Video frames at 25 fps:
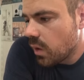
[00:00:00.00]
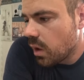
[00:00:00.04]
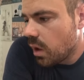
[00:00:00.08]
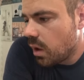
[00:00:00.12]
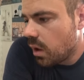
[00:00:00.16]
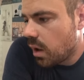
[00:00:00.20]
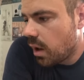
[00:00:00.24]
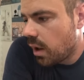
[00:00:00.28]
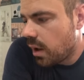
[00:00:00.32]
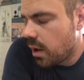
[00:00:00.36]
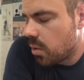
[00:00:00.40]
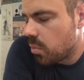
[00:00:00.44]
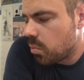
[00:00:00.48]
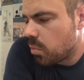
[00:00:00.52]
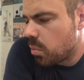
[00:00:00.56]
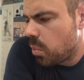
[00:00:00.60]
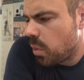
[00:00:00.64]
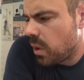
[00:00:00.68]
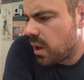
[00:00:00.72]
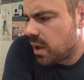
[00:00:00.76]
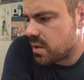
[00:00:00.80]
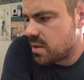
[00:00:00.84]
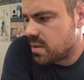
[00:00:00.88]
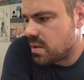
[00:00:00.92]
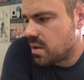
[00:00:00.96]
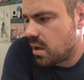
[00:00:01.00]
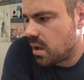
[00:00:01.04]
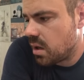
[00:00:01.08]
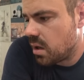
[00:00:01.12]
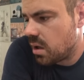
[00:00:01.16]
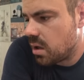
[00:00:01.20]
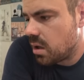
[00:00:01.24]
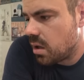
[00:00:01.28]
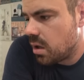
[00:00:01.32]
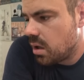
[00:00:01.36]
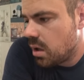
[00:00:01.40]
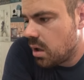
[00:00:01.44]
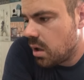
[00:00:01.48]
But
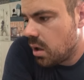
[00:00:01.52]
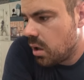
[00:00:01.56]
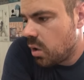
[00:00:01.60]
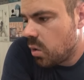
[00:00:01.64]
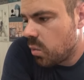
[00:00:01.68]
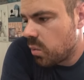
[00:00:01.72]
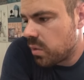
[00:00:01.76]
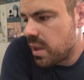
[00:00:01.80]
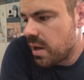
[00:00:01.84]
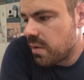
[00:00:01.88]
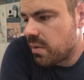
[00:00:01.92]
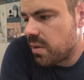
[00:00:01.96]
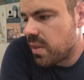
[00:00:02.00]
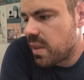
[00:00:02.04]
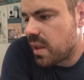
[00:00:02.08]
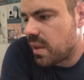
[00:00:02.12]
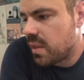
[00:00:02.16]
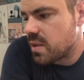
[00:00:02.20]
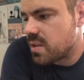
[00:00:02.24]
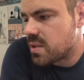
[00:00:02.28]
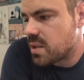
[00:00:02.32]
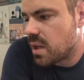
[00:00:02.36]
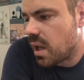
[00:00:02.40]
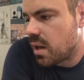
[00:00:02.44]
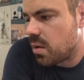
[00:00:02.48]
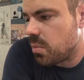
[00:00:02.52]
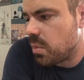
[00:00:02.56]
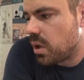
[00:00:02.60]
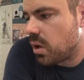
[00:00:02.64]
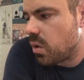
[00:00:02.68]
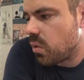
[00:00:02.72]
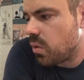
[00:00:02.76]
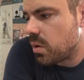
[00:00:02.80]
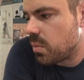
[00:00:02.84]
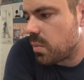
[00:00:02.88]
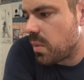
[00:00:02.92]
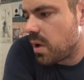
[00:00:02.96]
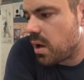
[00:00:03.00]
with everything that's kind of been
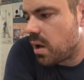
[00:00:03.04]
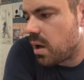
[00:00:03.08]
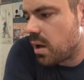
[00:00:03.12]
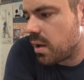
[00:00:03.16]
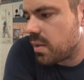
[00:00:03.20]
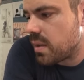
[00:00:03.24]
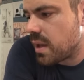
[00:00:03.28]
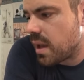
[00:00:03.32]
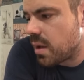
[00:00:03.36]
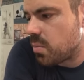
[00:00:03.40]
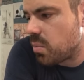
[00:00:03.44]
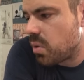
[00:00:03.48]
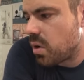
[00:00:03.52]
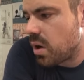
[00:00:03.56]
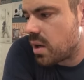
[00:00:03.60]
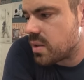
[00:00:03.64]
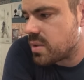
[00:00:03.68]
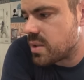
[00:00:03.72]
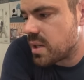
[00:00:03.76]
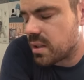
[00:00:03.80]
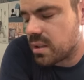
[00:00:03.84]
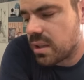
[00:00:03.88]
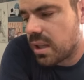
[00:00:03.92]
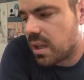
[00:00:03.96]
going behind that project,